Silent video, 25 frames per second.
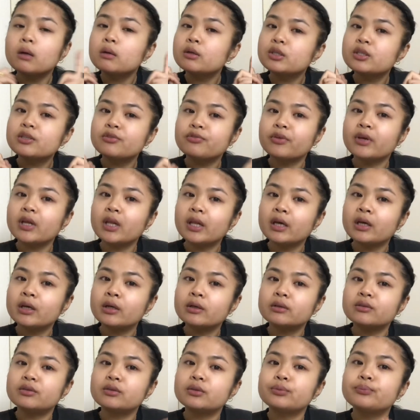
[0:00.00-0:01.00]
Just feeling
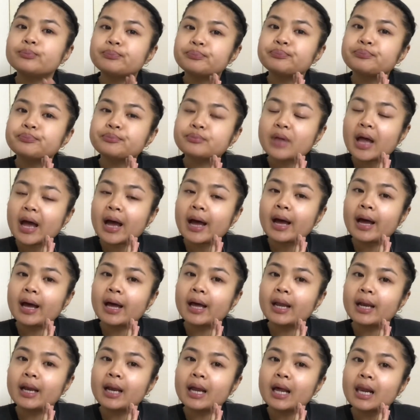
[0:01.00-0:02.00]
good.
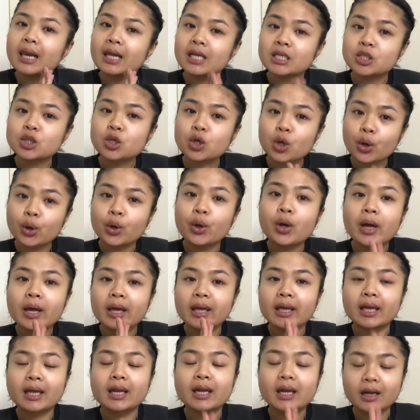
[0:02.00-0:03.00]
And let's go
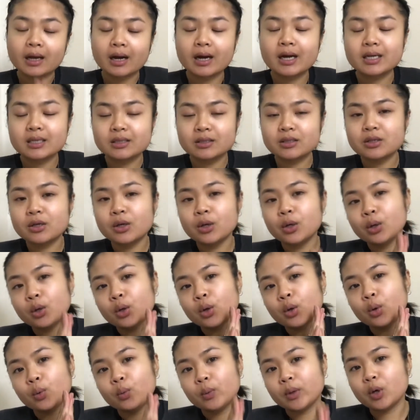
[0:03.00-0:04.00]
get it, guys.
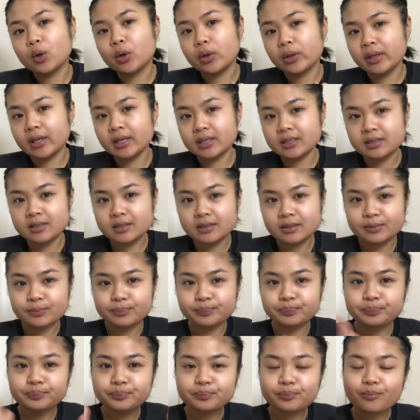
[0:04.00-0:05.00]
We got this.
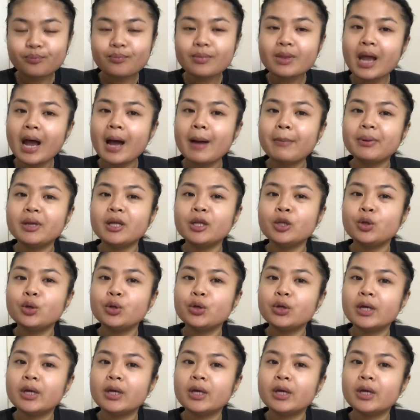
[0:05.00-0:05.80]
Happy New